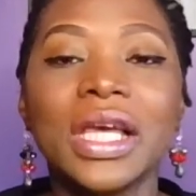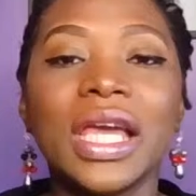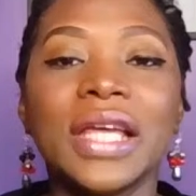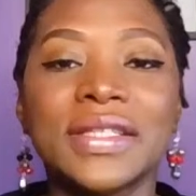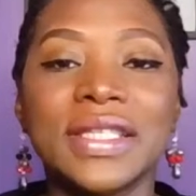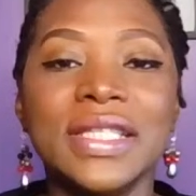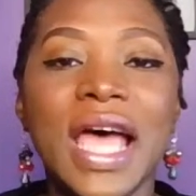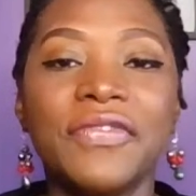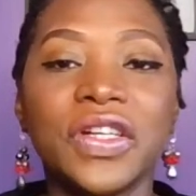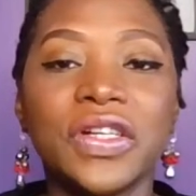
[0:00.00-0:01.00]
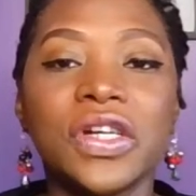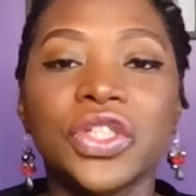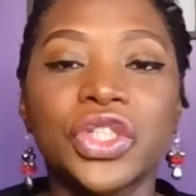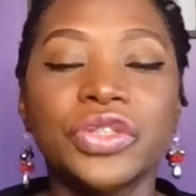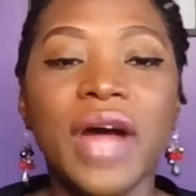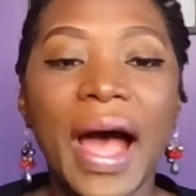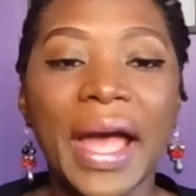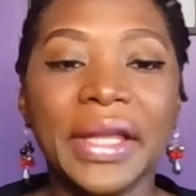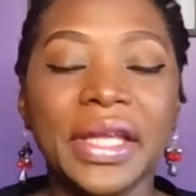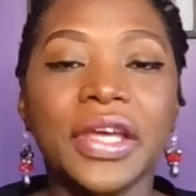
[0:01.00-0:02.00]
It's never
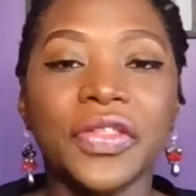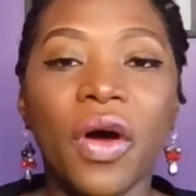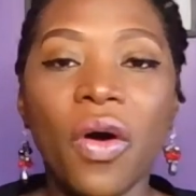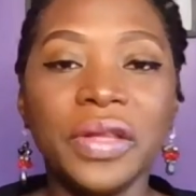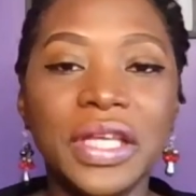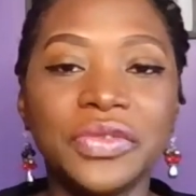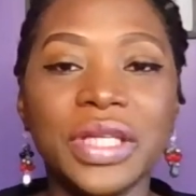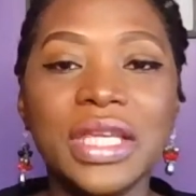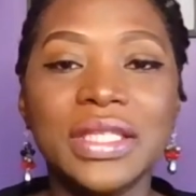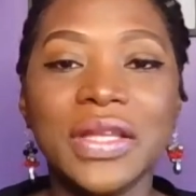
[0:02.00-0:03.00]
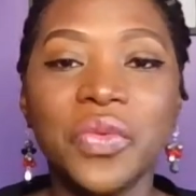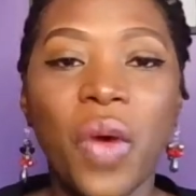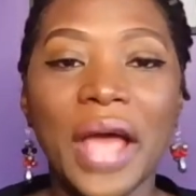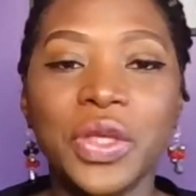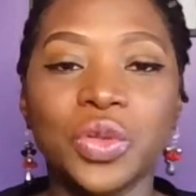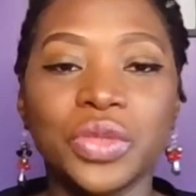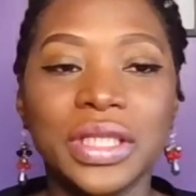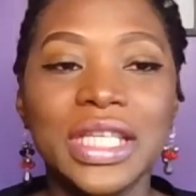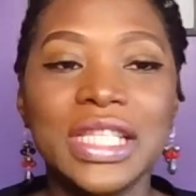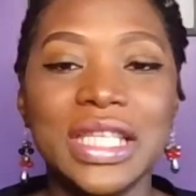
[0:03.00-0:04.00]
tried. The only reason why you
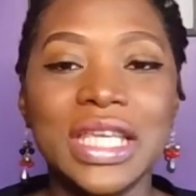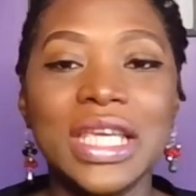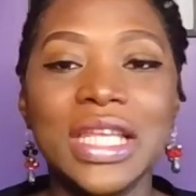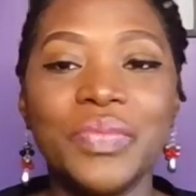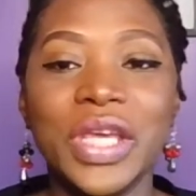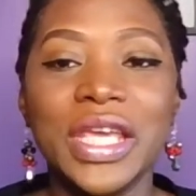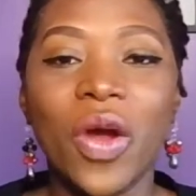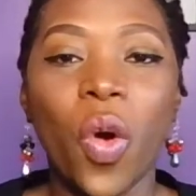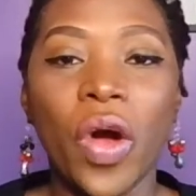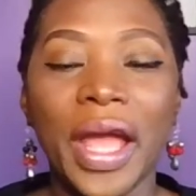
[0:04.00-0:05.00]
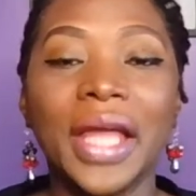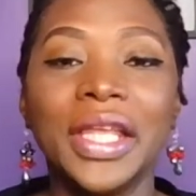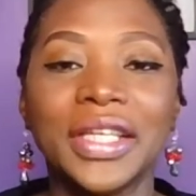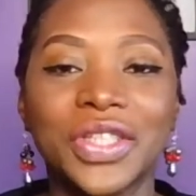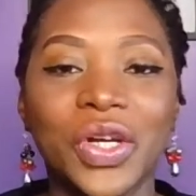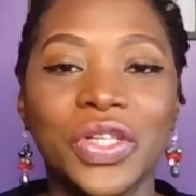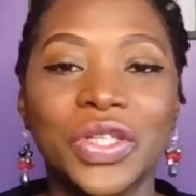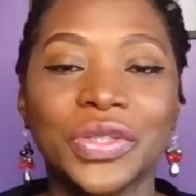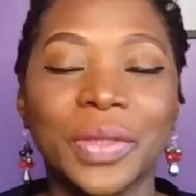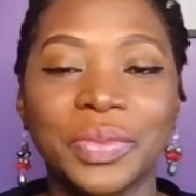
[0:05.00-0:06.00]
really need me or any attorney
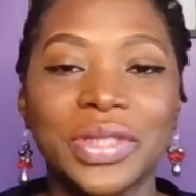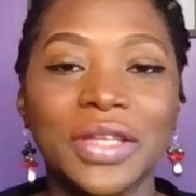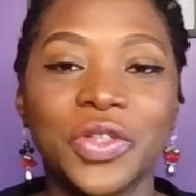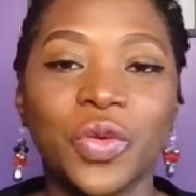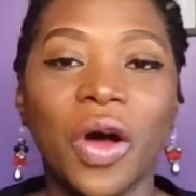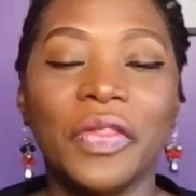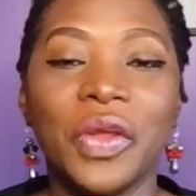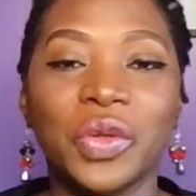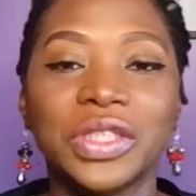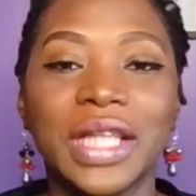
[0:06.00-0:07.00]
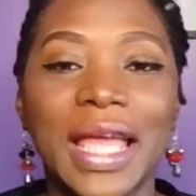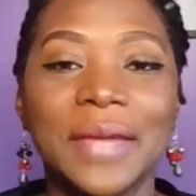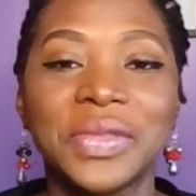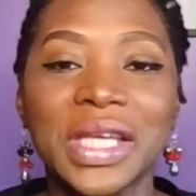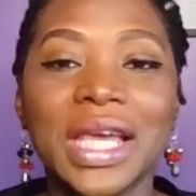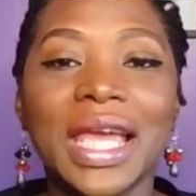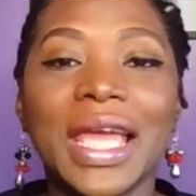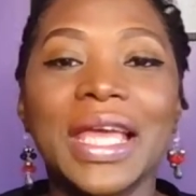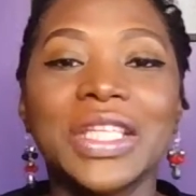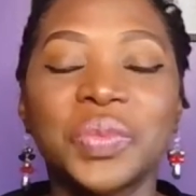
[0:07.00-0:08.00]
to represent you on those claims
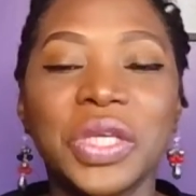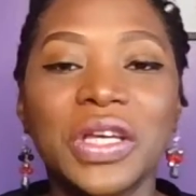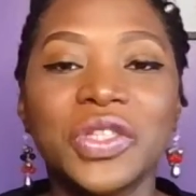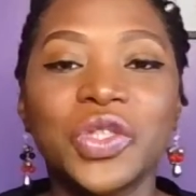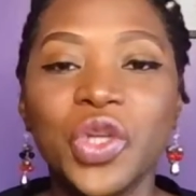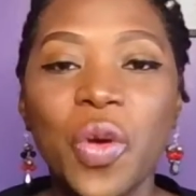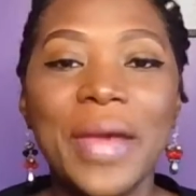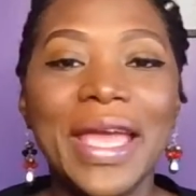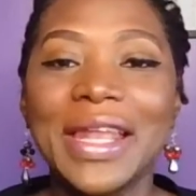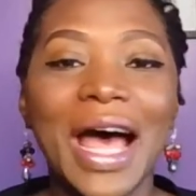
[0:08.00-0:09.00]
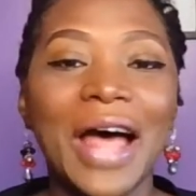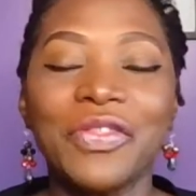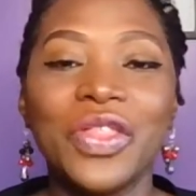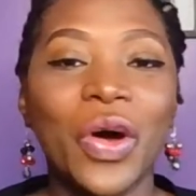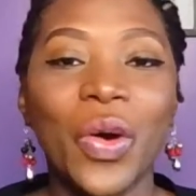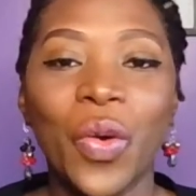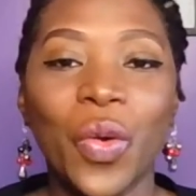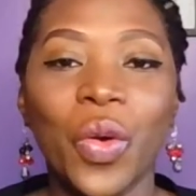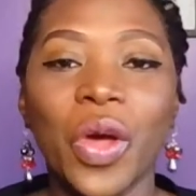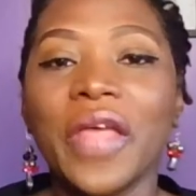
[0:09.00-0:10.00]
is because you may not
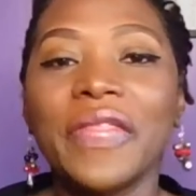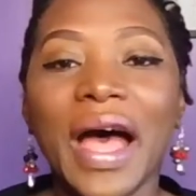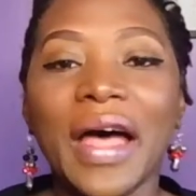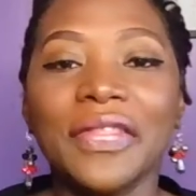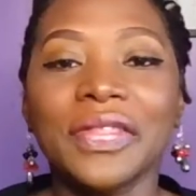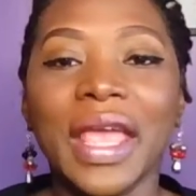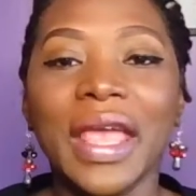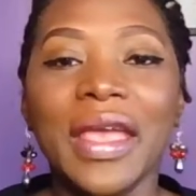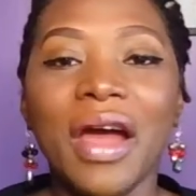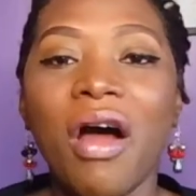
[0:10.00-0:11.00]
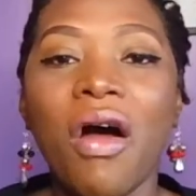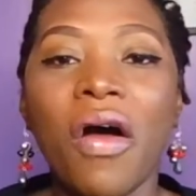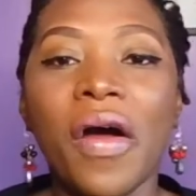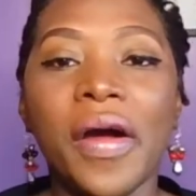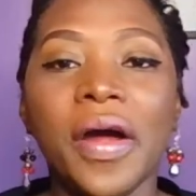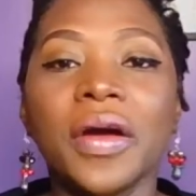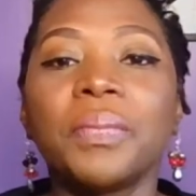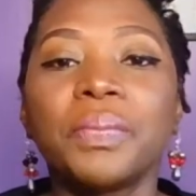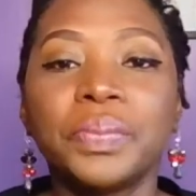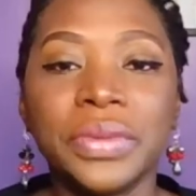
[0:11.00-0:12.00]
know that they are
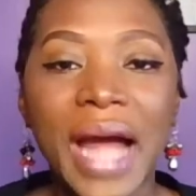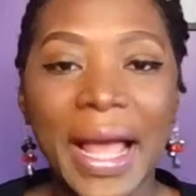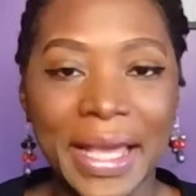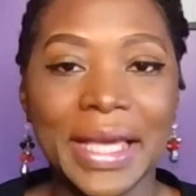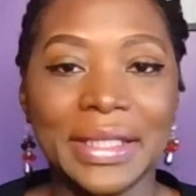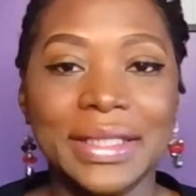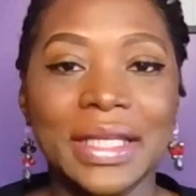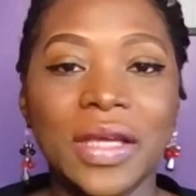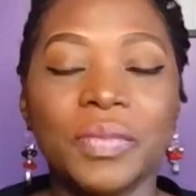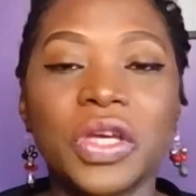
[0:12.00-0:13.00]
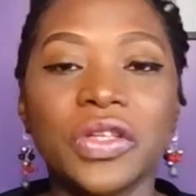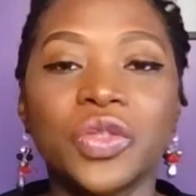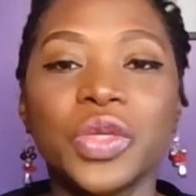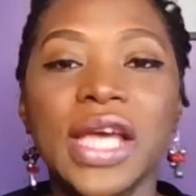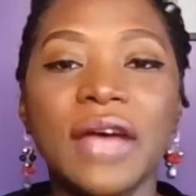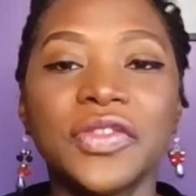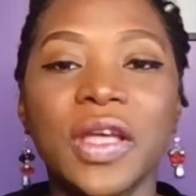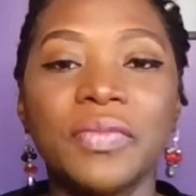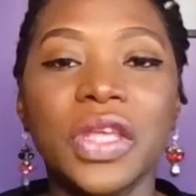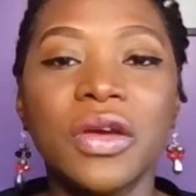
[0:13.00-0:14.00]
brackets, because we have
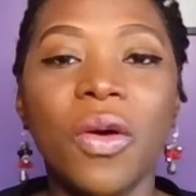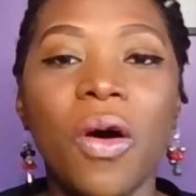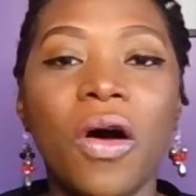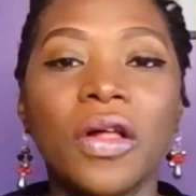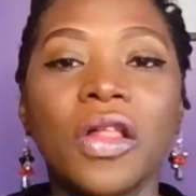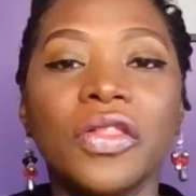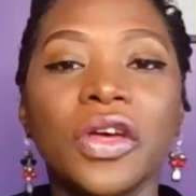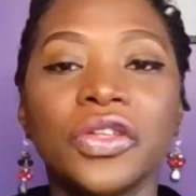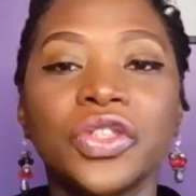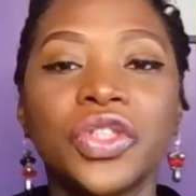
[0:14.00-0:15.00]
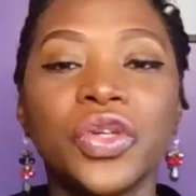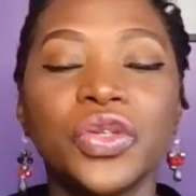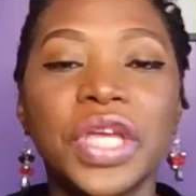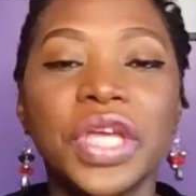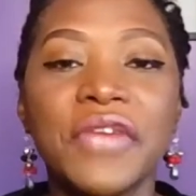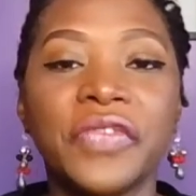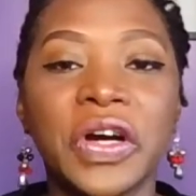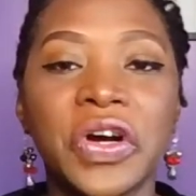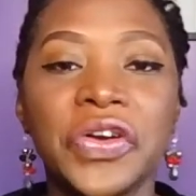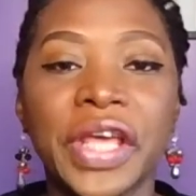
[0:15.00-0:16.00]
something called the jury
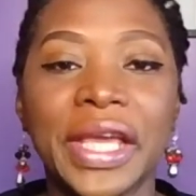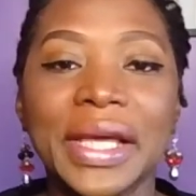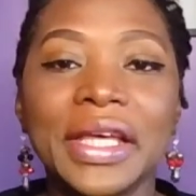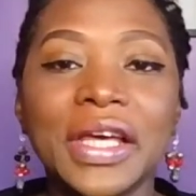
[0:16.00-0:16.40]
verdict.